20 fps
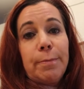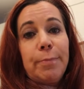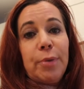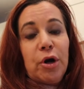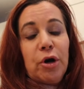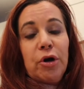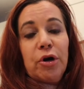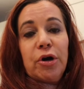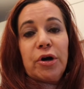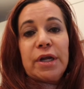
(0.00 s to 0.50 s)

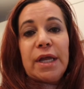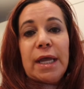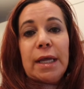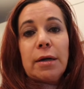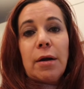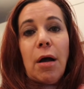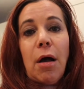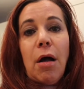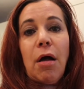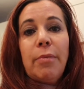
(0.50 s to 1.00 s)
Berg,
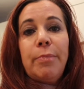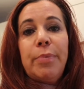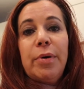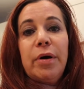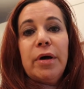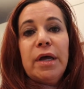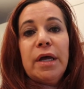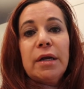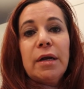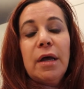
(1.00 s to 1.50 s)
and I'll
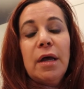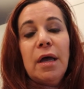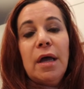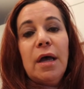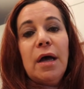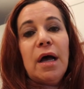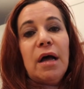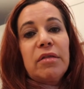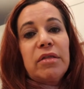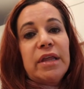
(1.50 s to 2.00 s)
put
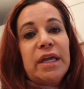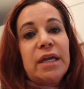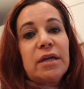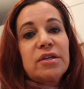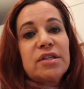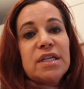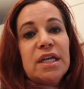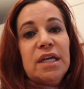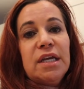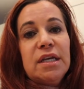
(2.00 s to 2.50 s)
a
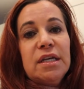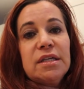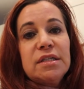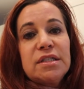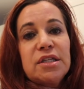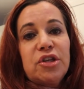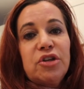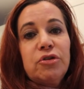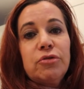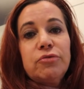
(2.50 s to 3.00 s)
link to
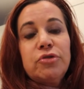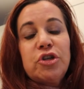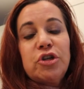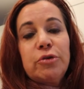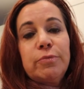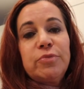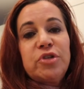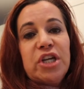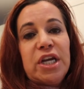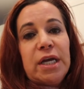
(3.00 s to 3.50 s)
his
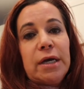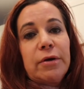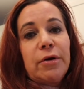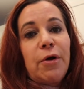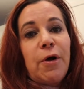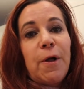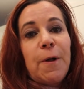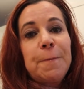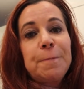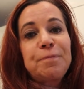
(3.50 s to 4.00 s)
YouTube
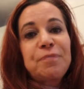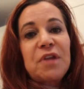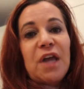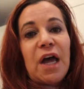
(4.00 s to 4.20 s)
channel